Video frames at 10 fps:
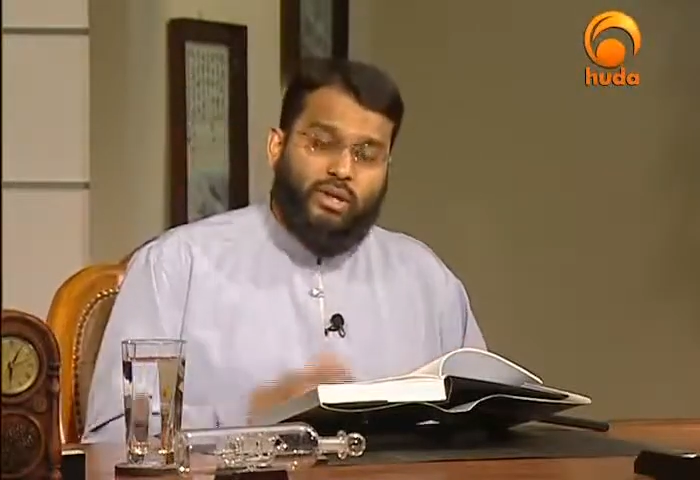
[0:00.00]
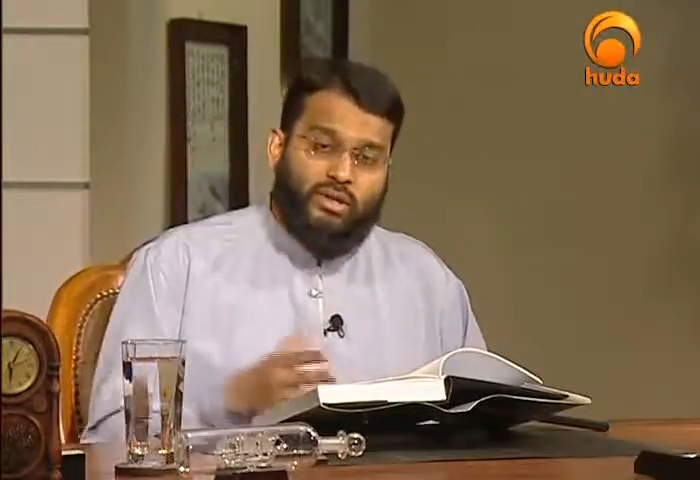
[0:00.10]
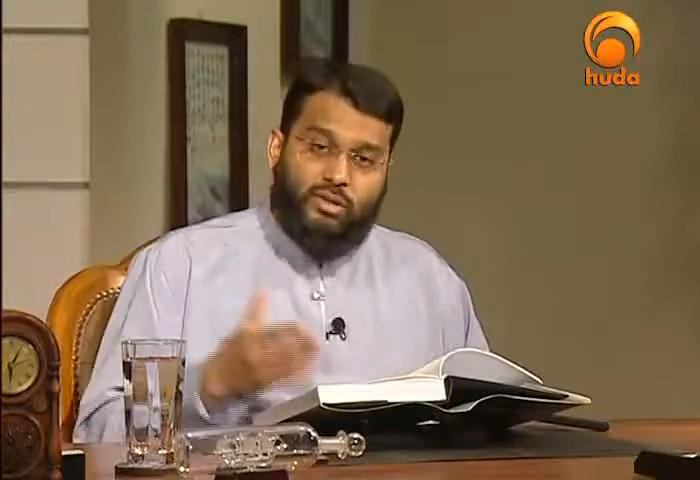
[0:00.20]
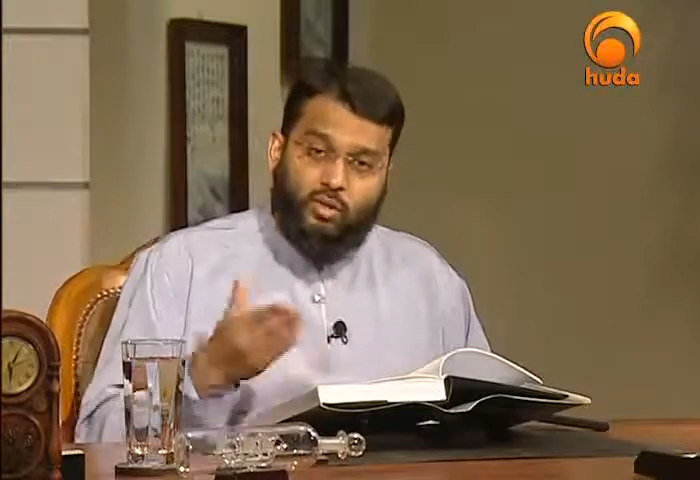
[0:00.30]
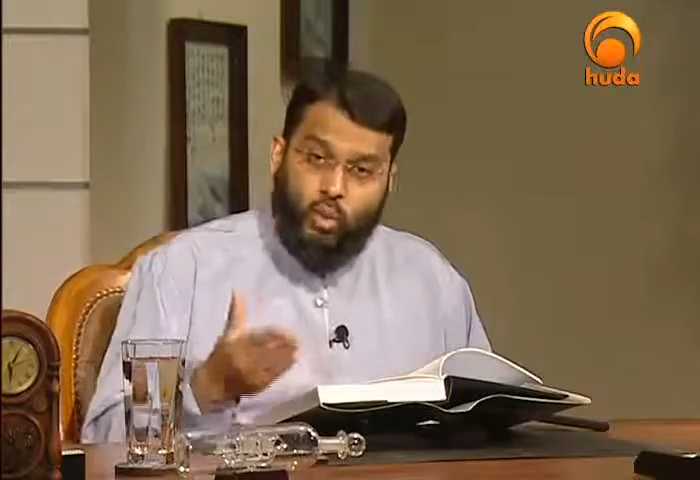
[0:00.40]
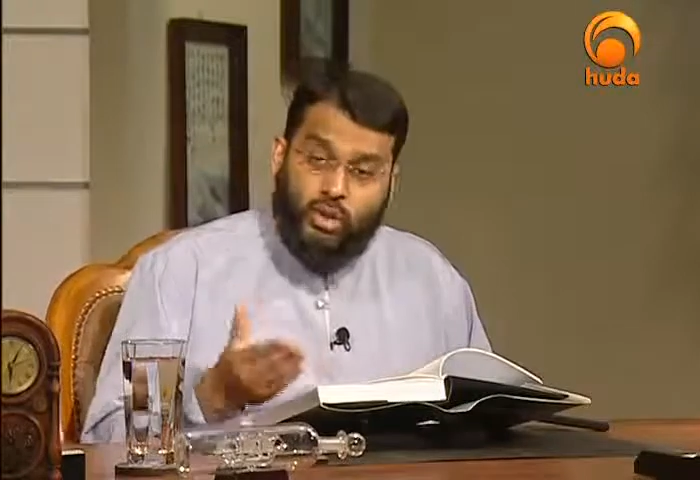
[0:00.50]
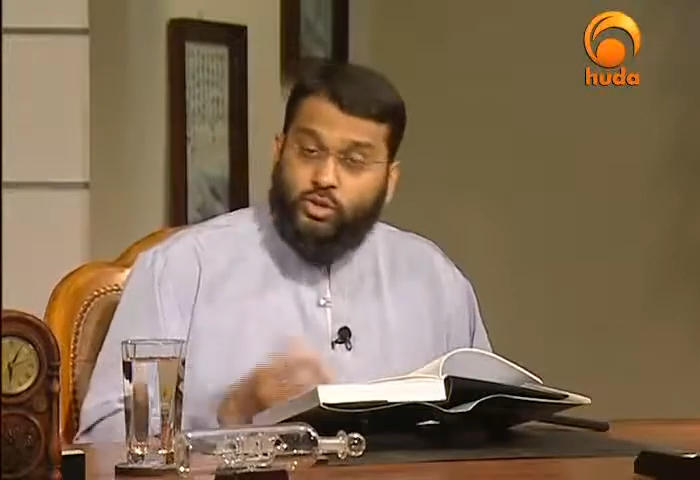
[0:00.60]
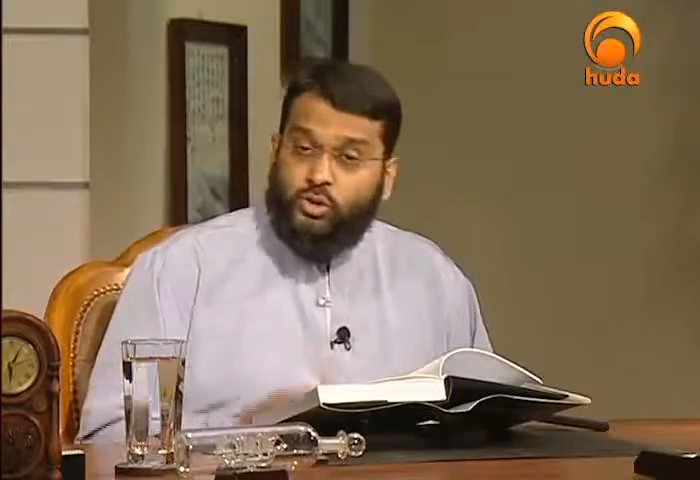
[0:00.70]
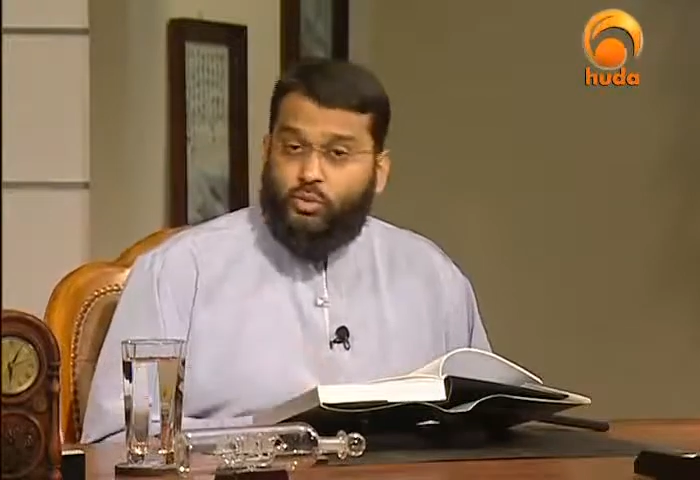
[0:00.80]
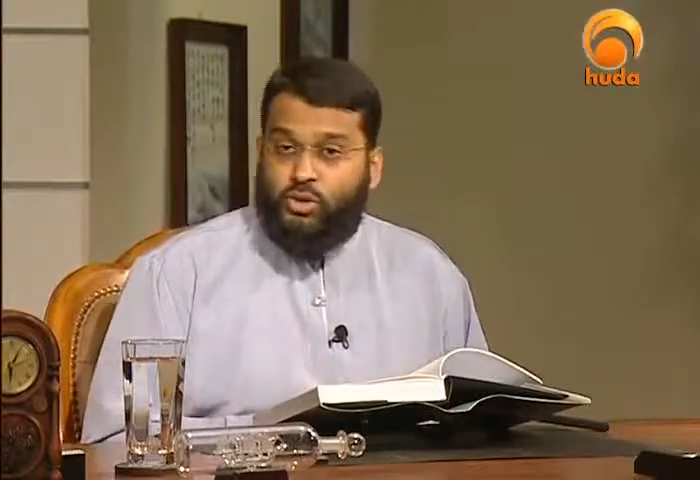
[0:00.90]
This is one
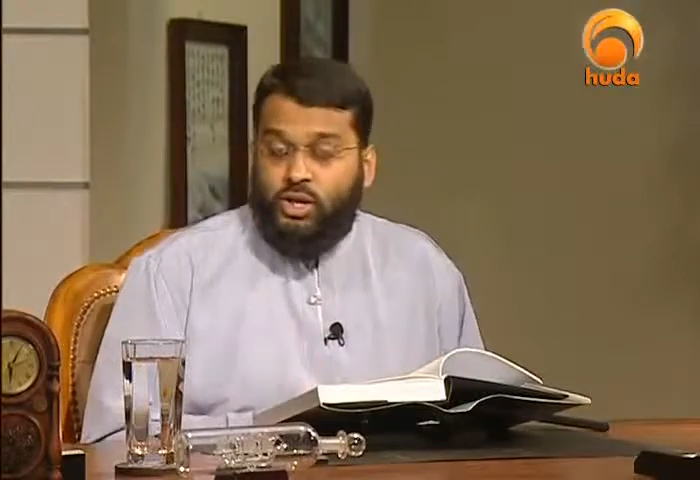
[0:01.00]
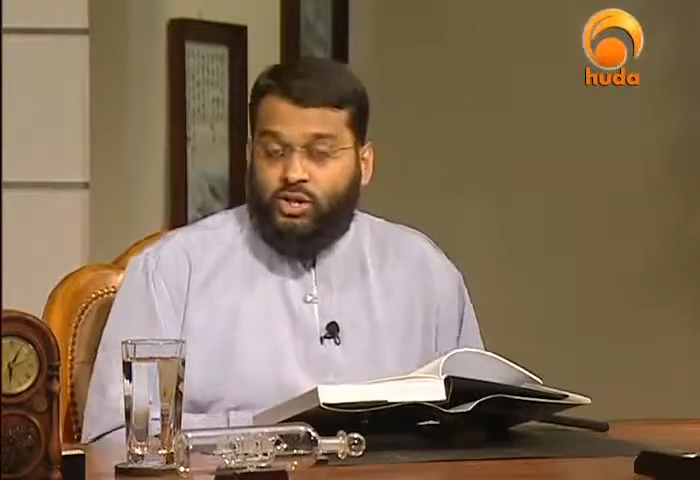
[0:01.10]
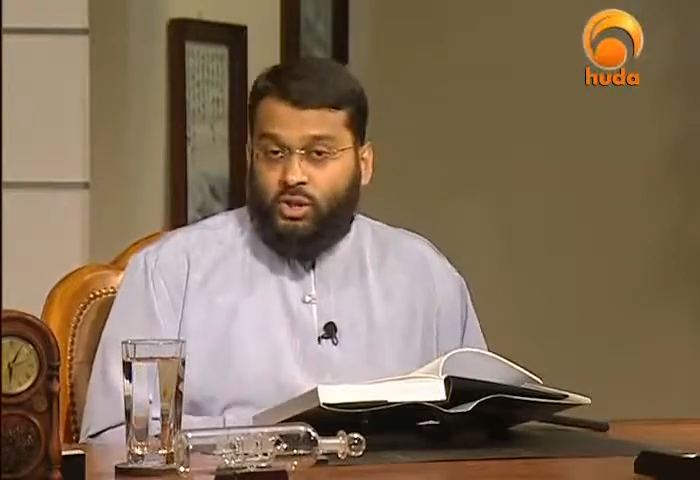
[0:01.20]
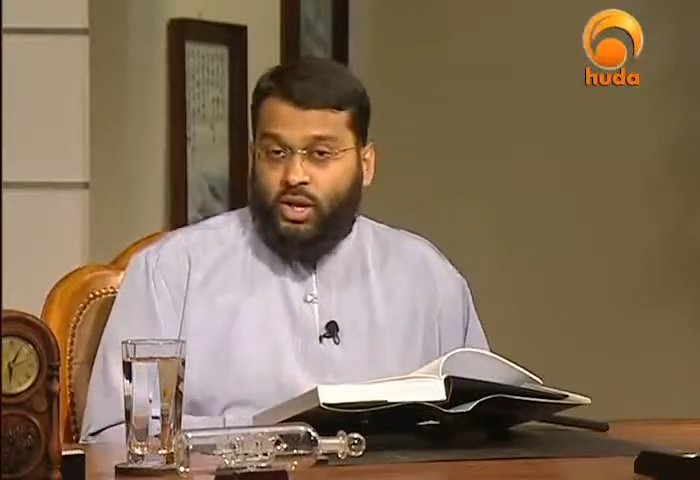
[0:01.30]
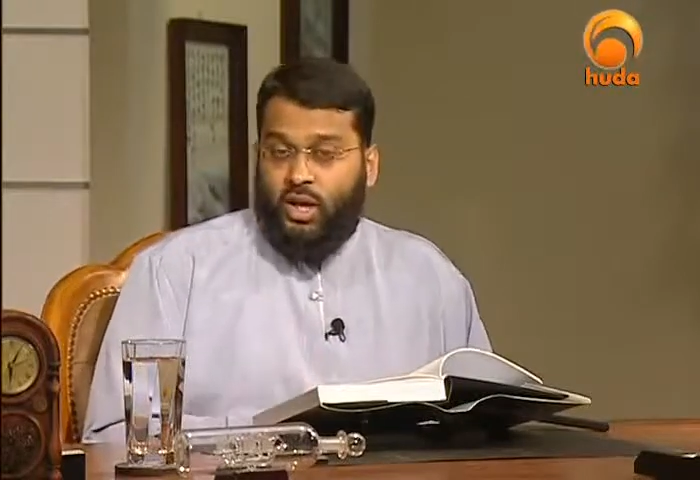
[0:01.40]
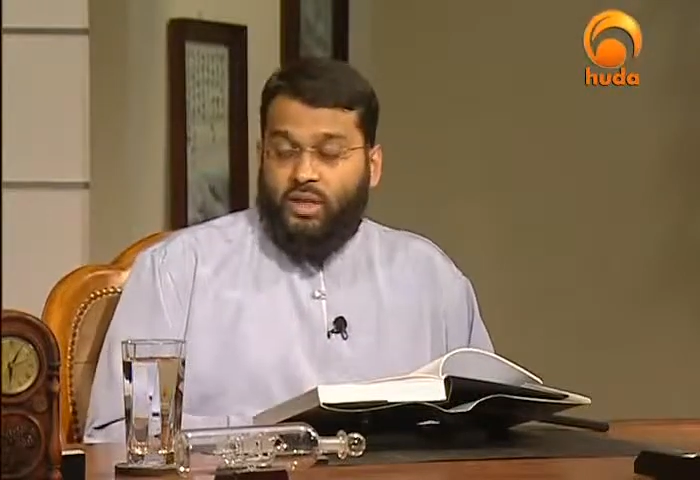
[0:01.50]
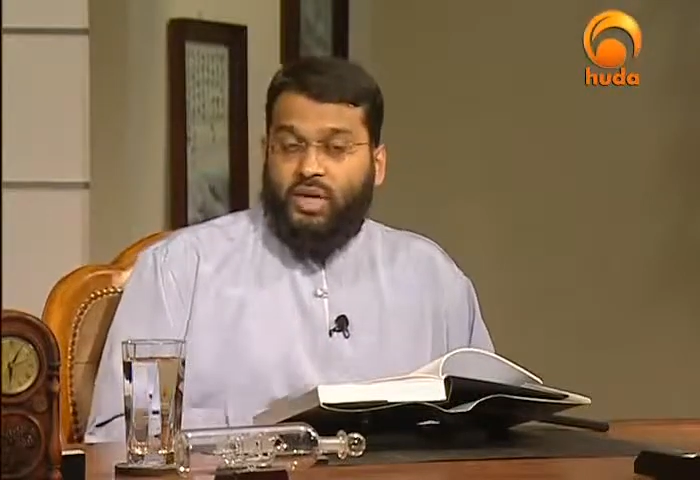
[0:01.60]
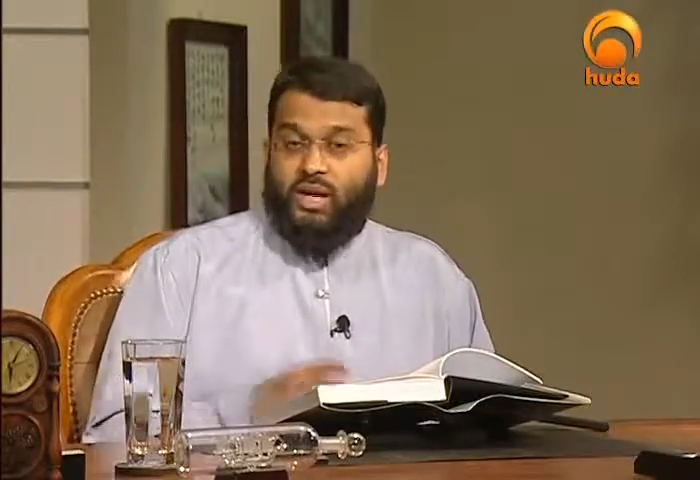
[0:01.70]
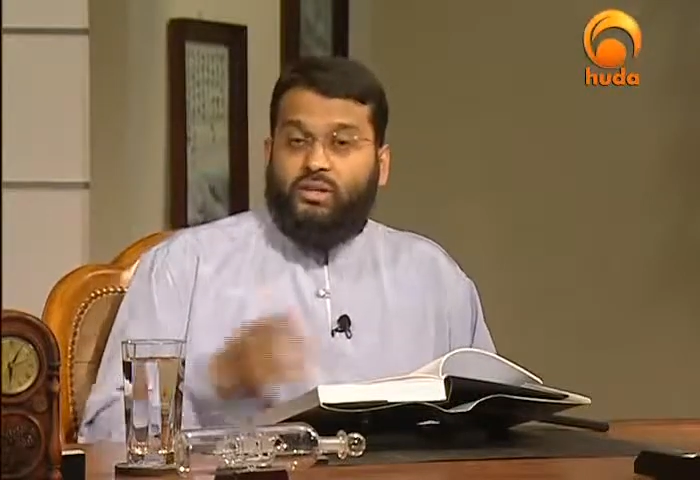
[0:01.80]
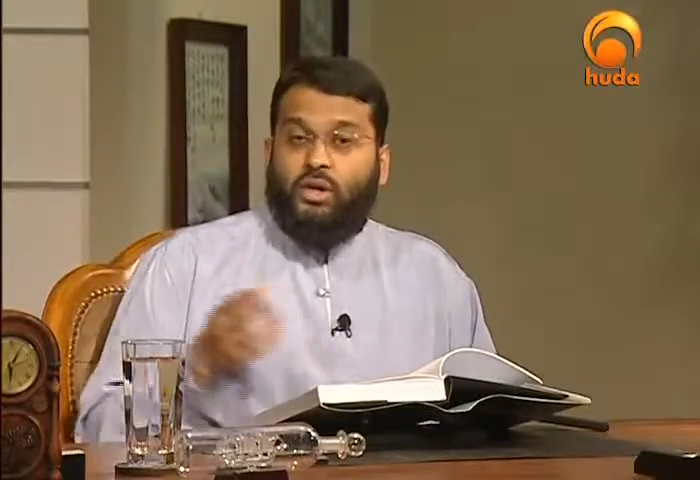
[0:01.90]
interpretation,
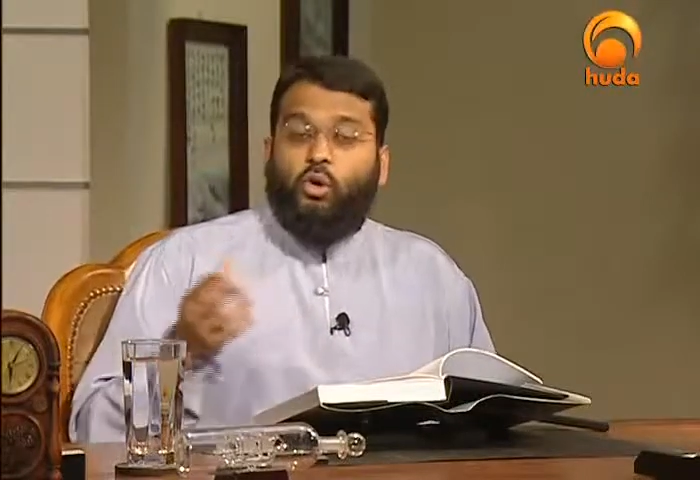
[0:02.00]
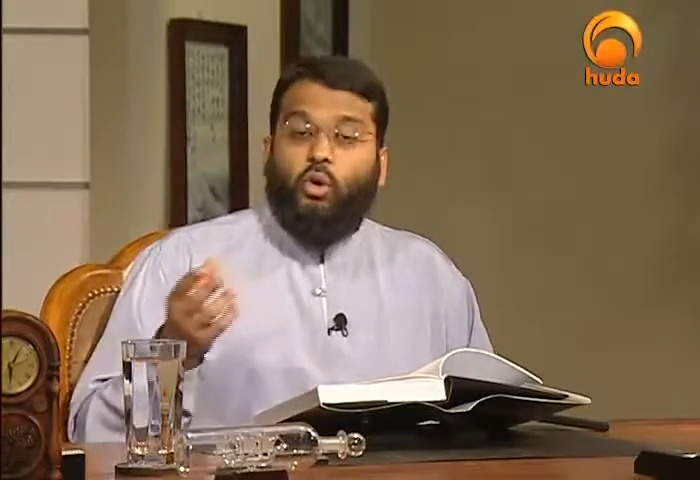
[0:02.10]
that